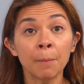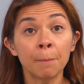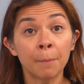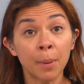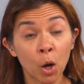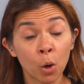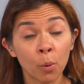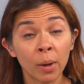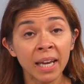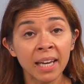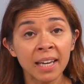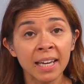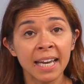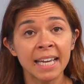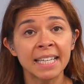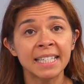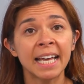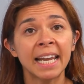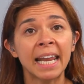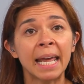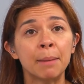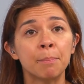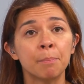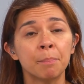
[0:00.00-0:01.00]
Boeing is
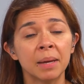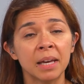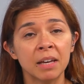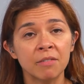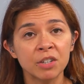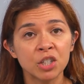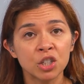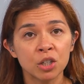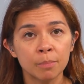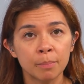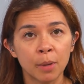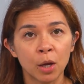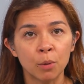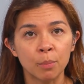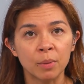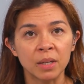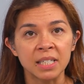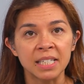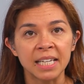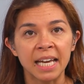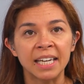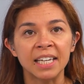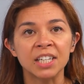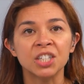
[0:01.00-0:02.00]
at a pivotal
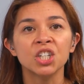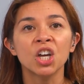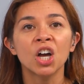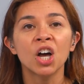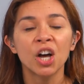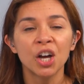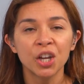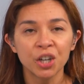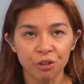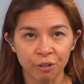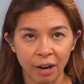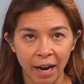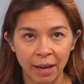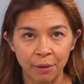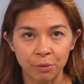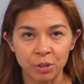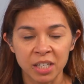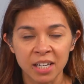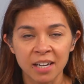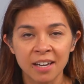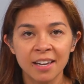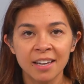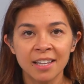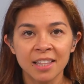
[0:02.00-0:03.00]
moment in a turnaround